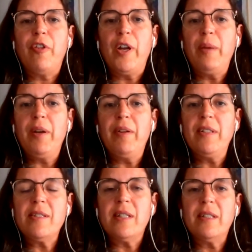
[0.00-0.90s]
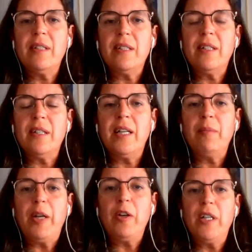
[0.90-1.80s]
for immigrants
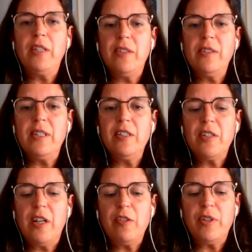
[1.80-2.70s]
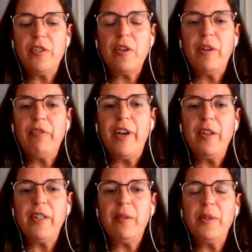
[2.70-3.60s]
and minorities in this country. So I
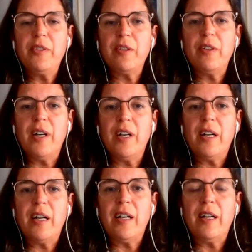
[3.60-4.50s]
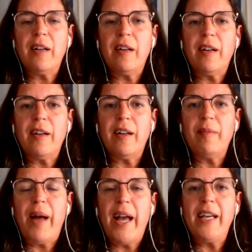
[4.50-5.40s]
felt that was
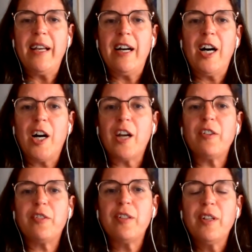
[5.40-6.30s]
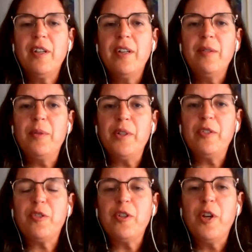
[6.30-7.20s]
my heart
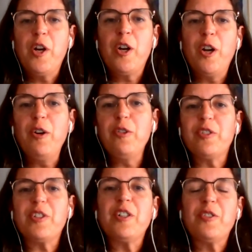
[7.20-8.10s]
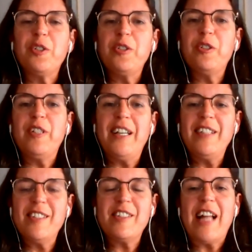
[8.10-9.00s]
was closer to
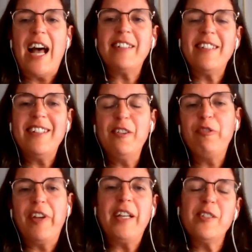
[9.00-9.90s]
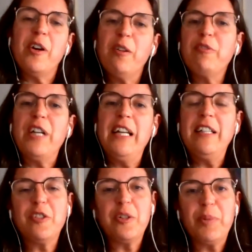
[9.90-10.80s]
this starting new things. So I really
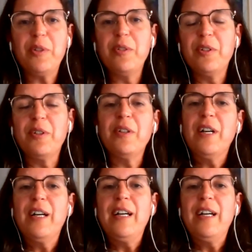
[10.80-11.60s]
entrepreneurial